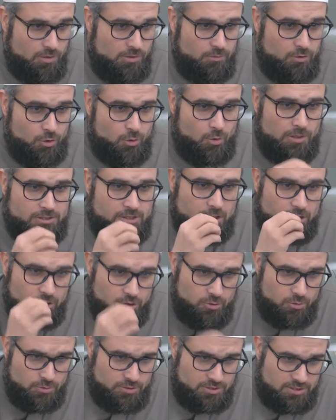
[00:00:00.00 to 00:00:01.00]
You're going to
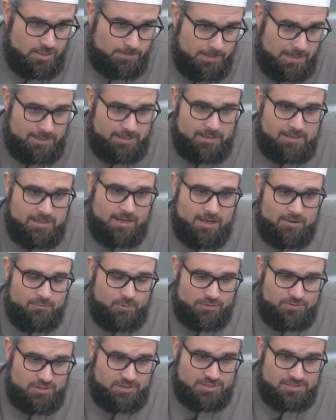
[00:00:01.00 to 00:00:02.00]
lose the barakah of
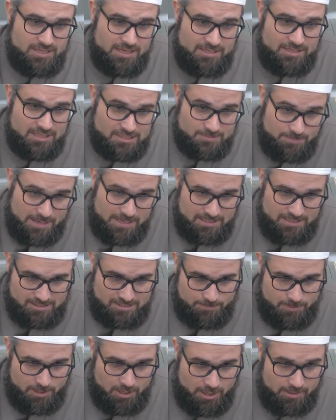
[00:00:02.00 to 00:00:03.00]
what this deen is based
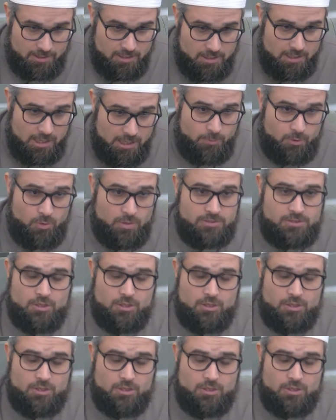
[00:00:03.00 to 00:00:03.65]
upon. And we're going to